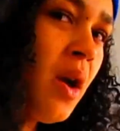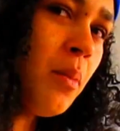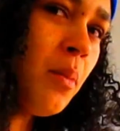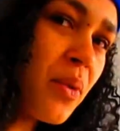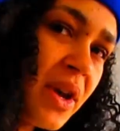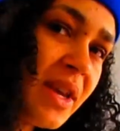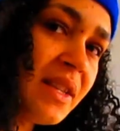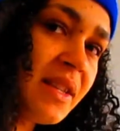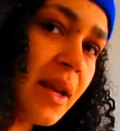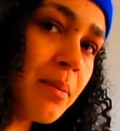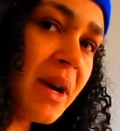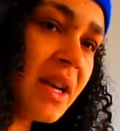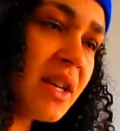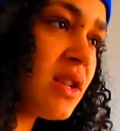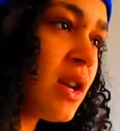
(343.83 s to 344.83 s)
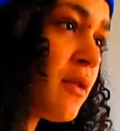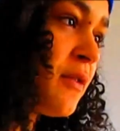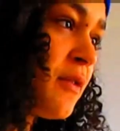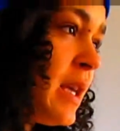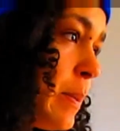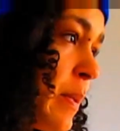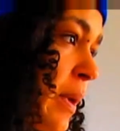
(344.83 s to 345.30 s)
bracing myself,
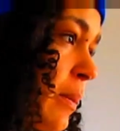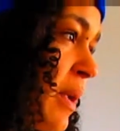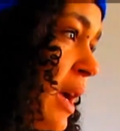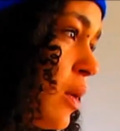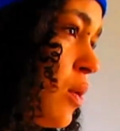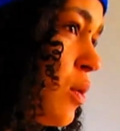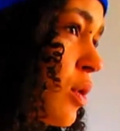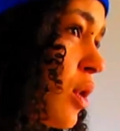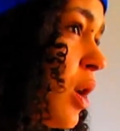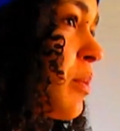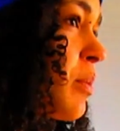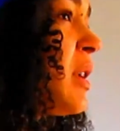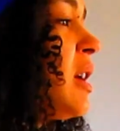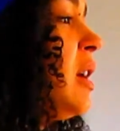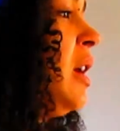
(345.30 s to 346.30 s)
keeping my core up there,